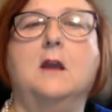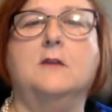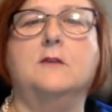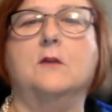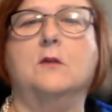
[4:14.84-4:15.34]

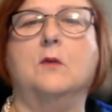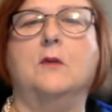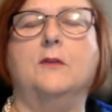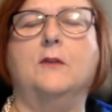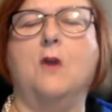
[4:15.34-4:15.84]

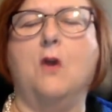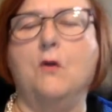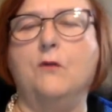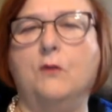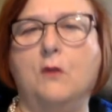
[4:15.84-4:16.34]
So
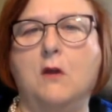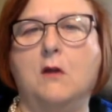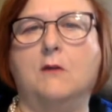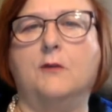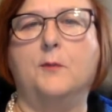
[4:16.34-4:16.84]

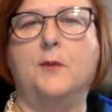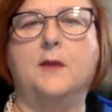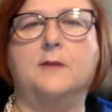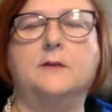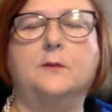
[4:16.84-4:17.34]
overall, the
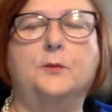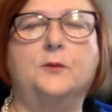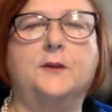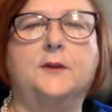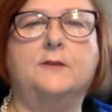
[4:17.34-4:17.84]
positive
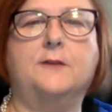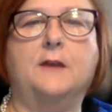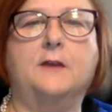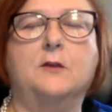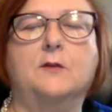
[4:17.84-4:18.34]
predictive
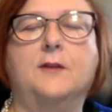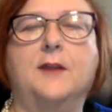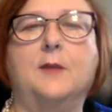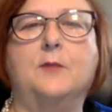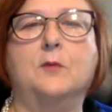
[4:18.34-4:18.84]
value of an
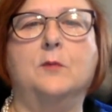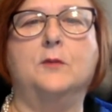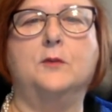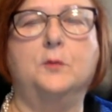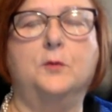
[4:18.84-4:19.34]

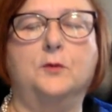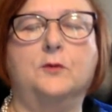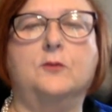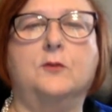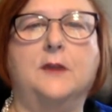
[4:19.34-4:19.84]
abnormal newborn
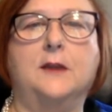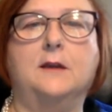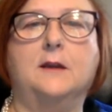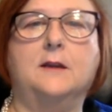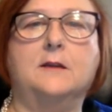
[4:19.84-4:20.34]

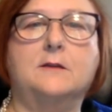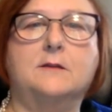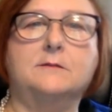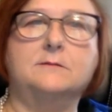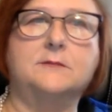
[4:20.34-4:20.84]
screen
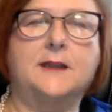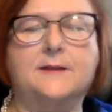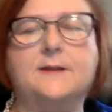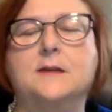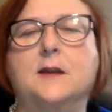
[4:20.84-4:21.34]
is
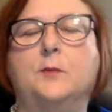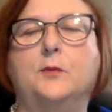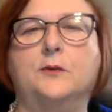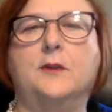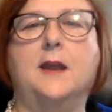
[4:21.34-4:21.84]
less than
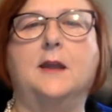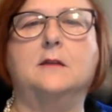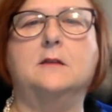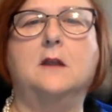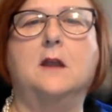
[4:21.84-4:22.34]

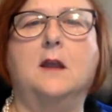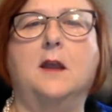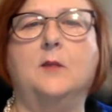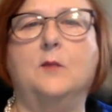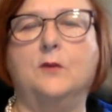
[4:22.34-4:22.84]
10%,
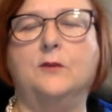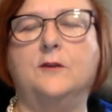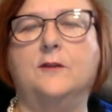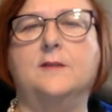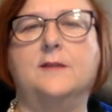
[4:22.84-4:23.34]
and
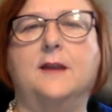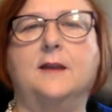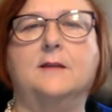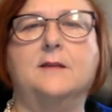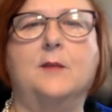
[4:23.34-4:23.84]
most of the
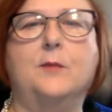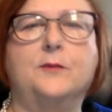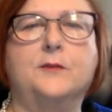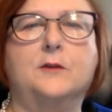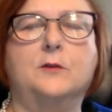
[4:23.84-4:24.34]
second
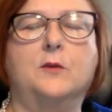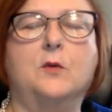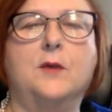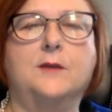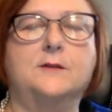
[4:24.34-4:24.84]
samples that are
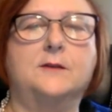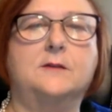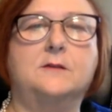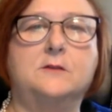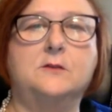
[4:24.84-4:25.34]

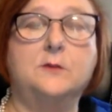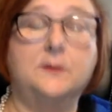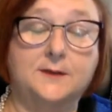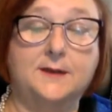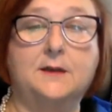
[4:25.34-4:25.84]
requested do
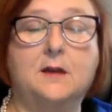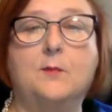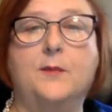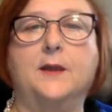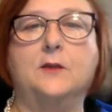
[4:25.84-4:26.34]
indeed
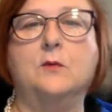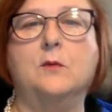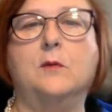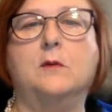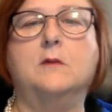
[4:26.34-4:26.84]
come back
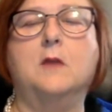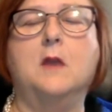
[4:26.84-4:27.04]
normal.